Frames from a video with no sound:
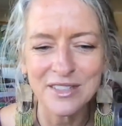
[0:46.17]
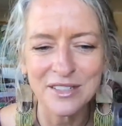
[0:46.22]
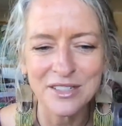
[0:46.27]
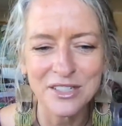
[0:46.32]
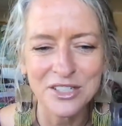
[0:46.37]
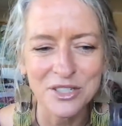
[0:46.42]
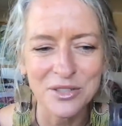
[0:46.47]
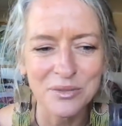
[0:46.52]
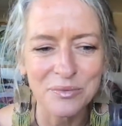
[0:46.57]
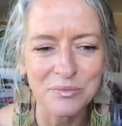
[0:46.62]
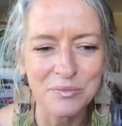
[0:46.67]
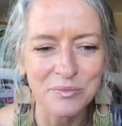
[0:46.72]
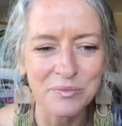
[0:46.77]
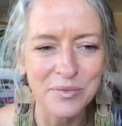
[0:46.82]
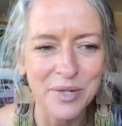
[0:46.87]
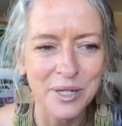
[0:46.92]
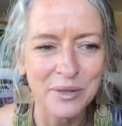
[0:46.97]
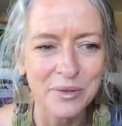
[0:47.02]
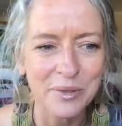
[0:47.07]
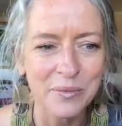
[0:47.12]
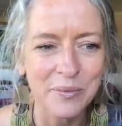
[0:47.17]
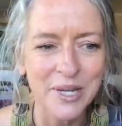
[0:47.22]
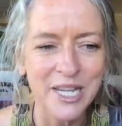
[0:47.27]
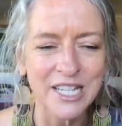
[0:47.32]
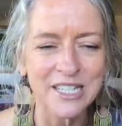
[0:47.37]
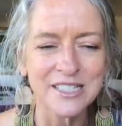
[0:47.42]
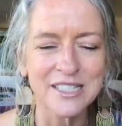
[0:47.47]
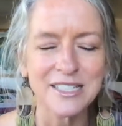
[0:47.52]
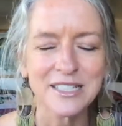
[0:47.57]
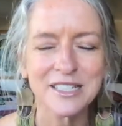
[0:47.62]
just while we
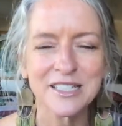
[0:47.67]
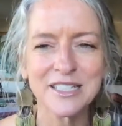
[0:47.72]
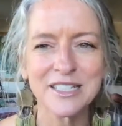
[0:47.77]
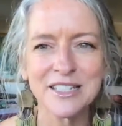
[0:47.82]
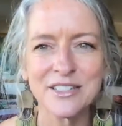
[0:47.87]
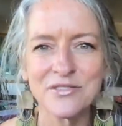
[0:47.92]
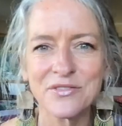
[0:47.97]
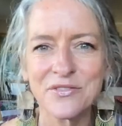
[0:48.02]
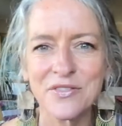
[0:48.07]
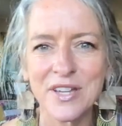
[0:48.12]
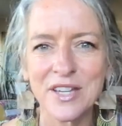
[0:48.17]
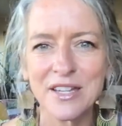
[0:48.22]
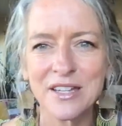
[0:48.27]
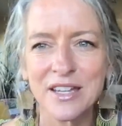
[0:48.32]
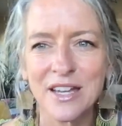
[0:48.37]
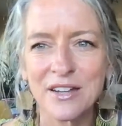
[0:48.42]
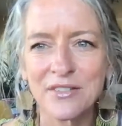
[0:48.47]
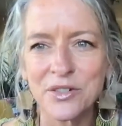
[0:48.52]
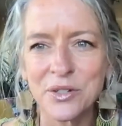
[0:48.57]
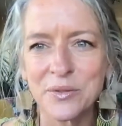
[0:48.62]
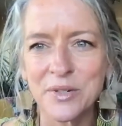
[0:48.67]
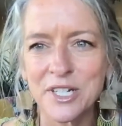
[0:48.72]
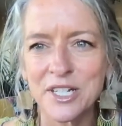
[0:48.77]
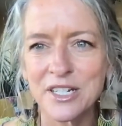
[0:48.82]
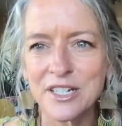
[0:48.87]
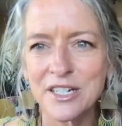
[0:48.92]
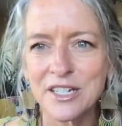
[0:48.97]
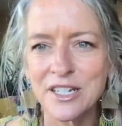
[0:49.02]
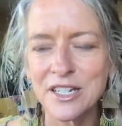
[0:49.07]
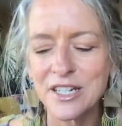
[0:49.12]
wait, give
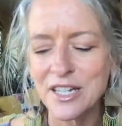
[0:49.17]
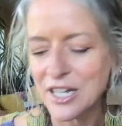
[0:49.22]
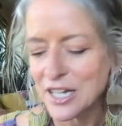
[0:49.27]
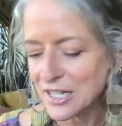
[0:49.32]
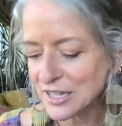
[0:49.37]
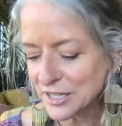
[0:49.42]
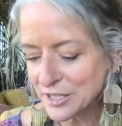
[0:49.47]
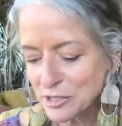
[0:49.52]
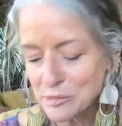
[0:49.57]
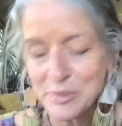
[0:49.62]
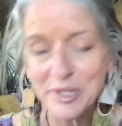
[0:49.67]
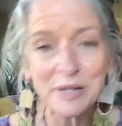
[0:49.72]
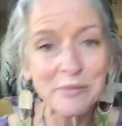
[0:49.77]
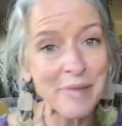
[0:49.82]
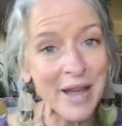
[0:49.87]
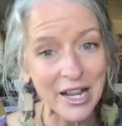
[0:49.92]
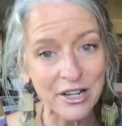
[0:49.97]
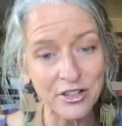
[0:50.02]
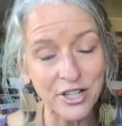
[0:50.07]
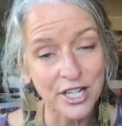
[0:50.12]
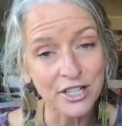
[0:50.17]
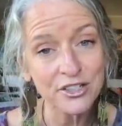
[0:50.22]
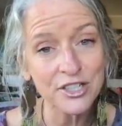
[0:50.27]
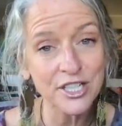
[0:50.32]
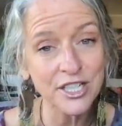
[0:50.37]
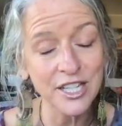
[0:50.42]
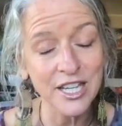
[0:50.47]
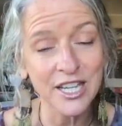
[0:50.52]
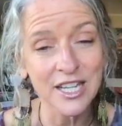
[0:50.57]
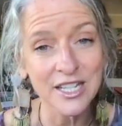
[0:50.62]
everyone a little bit of background
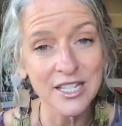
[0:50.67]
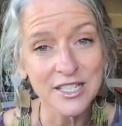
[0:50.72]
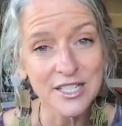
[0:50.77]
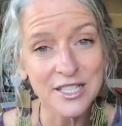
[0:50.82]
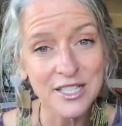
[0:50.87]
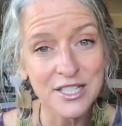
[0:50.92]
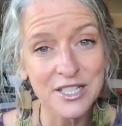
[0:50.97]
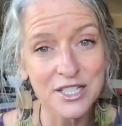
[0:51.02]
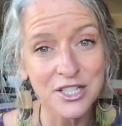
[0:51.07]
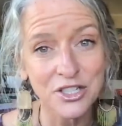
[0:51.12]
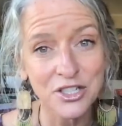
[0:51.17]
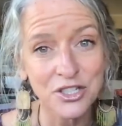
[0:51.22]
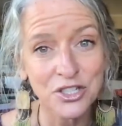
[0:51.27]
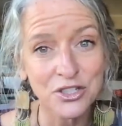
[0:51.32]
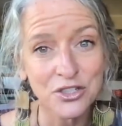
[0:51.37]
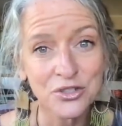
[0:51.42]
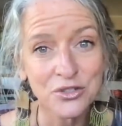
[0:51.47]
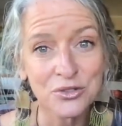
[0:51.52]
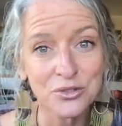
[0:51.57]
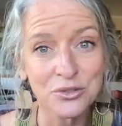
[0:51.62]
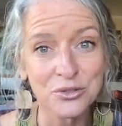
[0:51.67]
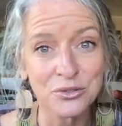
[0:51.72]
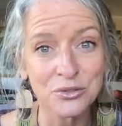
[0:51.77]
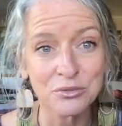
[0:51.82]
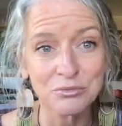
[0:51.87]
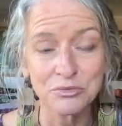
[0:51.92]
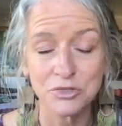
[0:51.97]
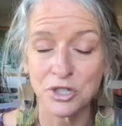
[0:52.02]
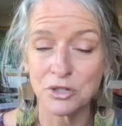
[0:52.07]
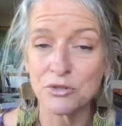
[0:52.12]
in case
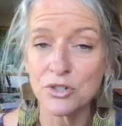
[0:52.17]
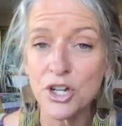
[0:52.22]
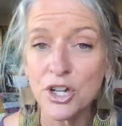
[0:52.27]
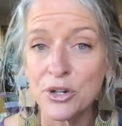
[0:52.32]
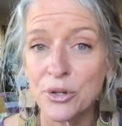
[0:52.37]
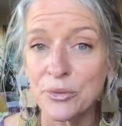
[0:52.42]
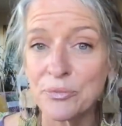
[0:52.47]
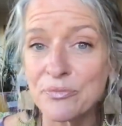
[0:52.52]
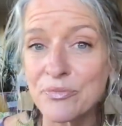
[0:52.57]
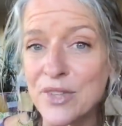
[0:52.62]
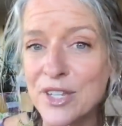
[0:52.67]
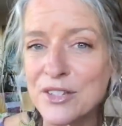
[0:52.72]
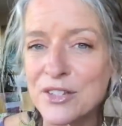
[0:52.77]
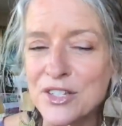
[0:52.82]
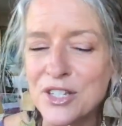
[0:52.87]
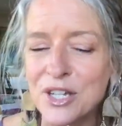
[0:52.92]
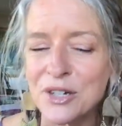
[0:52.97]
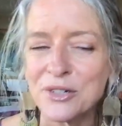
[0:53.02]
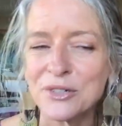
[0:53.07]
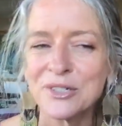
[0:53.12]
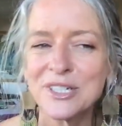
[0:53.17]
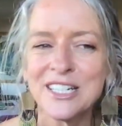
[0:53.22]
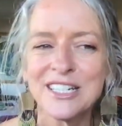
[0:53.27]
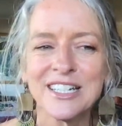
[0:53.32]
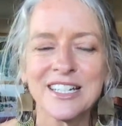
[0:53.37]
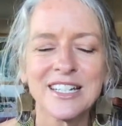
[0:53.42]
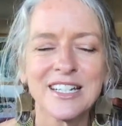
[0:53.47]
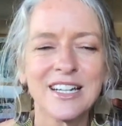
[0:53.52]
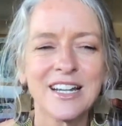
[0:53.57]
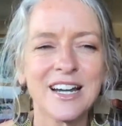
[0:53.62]
you don't know. So
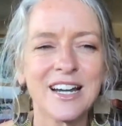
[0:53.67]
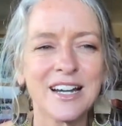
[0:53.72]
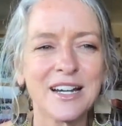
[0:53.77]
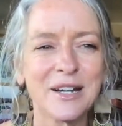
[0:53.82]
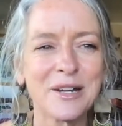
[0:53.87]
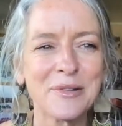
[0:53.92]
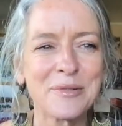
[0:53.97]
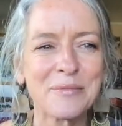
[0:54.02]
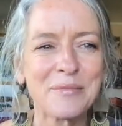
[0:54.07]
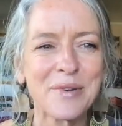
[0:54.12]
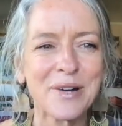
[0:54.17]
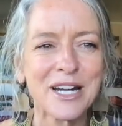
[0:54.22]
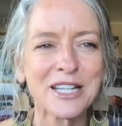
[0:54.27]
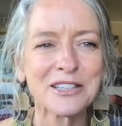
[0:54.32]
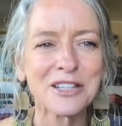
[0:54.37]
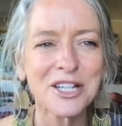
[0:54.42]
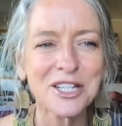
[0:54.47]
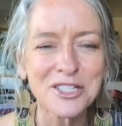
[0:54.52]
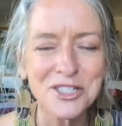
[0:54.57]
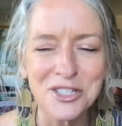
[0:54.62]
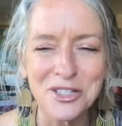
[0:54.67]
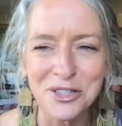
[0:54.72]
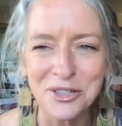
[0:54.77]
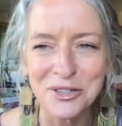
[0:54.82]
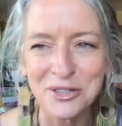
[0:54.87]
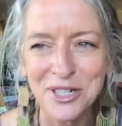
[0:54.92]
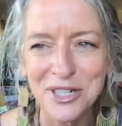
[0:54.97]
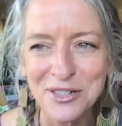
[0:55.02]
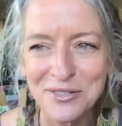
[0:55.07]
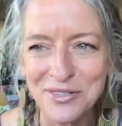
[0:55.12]
um, I launched the
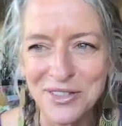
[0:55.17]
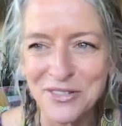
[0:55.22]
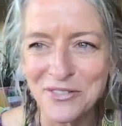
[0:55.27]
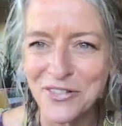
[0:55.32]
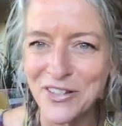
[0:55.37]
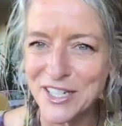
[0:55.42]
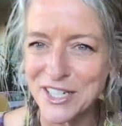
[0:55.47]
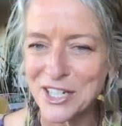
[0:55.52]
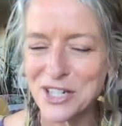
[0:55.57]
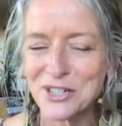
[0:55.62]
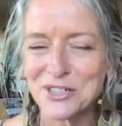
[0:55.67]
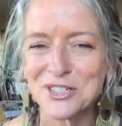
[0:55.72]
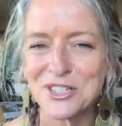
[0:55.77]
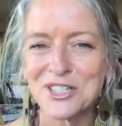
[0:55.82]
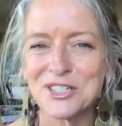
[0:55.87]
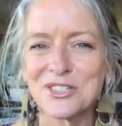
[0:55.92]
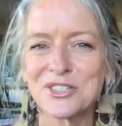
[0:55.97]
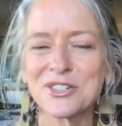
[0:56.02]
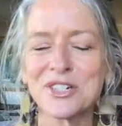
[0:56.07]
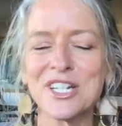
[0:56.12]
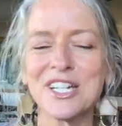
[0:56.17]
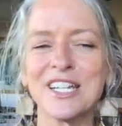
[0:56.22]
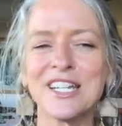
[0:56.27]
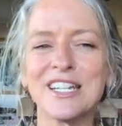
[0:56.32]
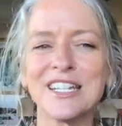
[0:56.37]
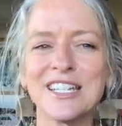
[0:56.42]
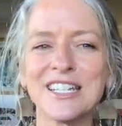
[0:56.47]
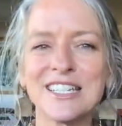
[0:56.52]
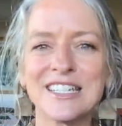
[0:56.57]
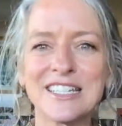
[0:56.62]
Creatively Fit Coaching Training
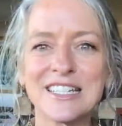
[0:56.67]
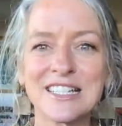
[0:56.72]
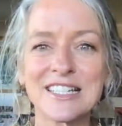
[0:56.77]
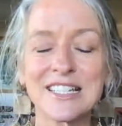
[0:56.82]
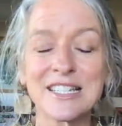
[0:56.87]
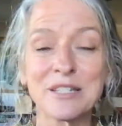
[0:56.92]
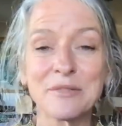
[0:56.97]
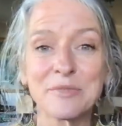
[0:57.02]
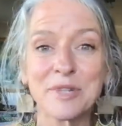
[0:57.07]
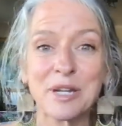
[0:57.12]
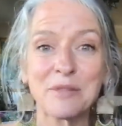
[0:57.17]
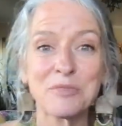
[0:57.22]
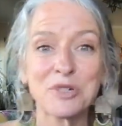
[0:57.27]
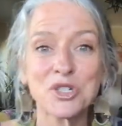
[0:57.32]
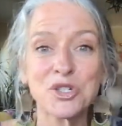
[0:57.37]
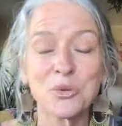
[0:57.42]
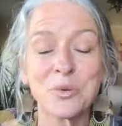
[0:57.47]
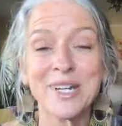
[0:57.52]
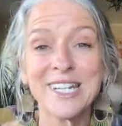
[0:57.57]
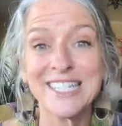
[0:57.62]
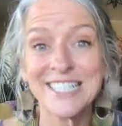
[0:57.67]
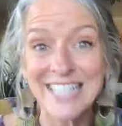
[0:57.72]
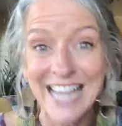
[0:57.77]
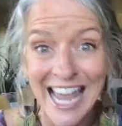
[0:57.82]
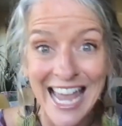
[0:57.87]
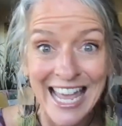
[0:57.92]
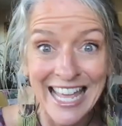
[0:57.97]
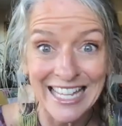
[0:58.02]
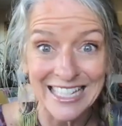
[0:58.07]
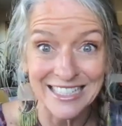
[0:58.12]
in September
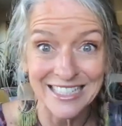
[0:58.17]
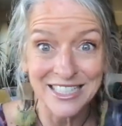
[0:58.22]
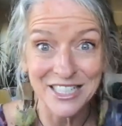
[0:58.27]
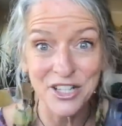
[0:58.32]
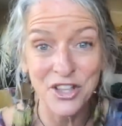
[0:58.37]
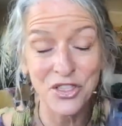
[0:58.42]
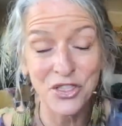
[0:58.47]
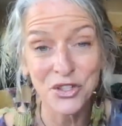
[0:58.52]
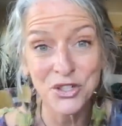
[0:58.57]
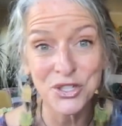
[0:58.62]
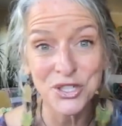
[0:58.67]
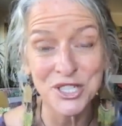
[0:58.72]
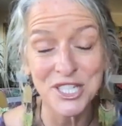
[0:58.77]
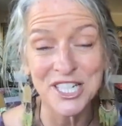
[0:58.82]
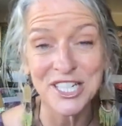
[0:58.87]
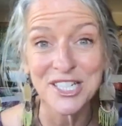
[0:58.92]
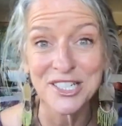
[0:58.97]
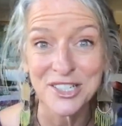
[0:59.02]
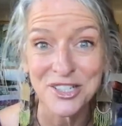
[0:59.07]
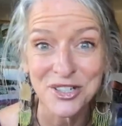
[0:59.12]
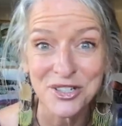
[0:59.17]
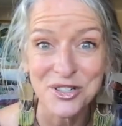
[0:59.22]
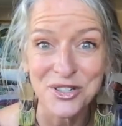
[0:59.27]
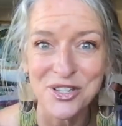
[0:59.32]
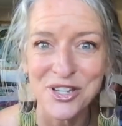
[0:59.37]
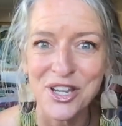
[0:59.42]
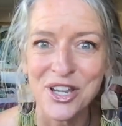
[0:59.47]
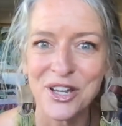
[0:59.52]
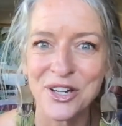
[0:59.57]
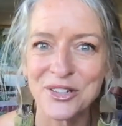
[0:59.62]
2010, 13 years
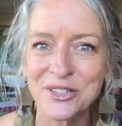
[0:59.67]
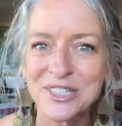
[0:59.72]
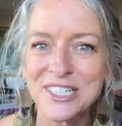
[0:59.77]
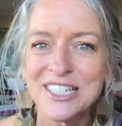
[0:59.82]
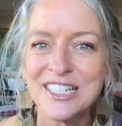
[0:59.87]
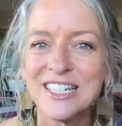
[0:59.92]
ago